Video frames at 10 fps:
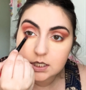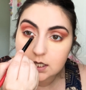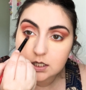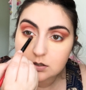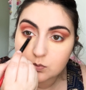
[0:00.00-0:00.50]

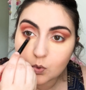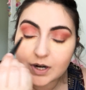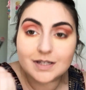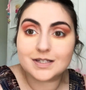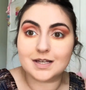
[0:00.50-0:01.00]
is what
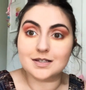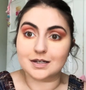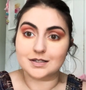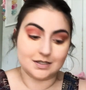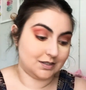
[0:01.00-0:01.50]
it says it
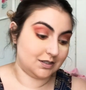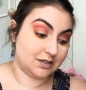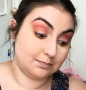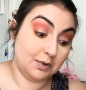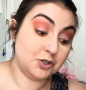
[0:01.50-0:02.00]
is. It's a
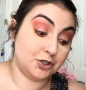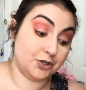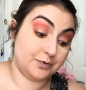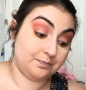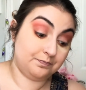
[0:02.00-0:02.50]
smudger,
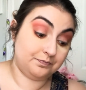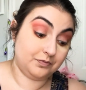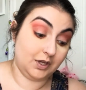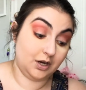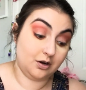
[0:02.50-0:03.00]

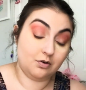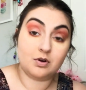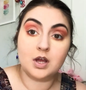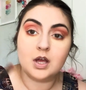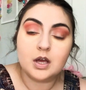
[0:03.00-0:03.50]
you know?
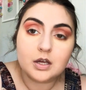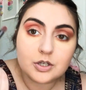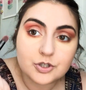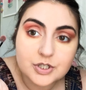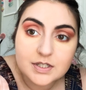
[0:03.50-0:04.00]

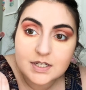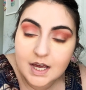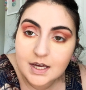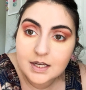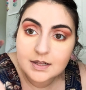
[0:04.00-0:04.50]
You're just
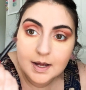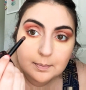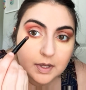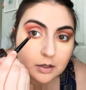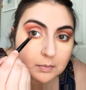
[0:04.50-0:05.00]
taking that
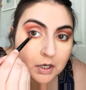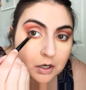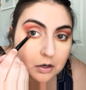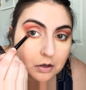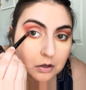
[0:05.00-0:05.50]
pigment,
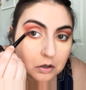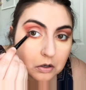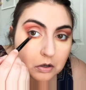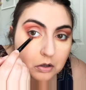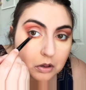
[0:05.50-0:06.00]

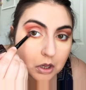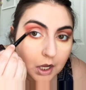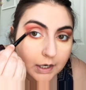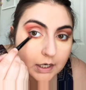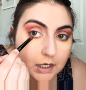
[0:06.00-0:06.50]

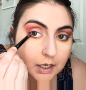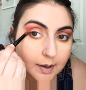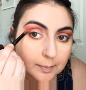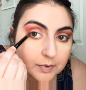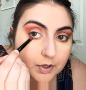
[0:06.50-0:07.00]
lining it
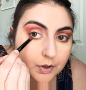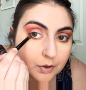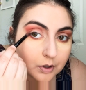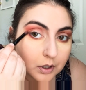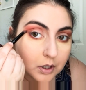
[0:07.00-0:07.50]
up to
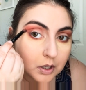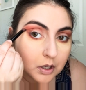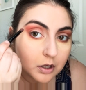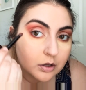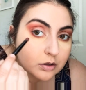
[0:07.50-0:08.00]

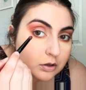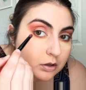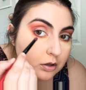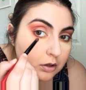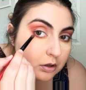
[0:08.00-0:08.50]

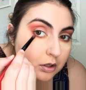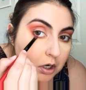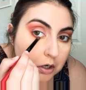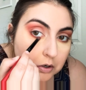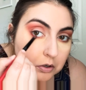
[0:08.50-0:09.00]
the
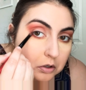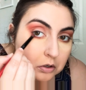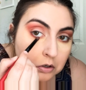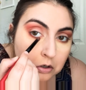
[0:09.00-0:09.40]
under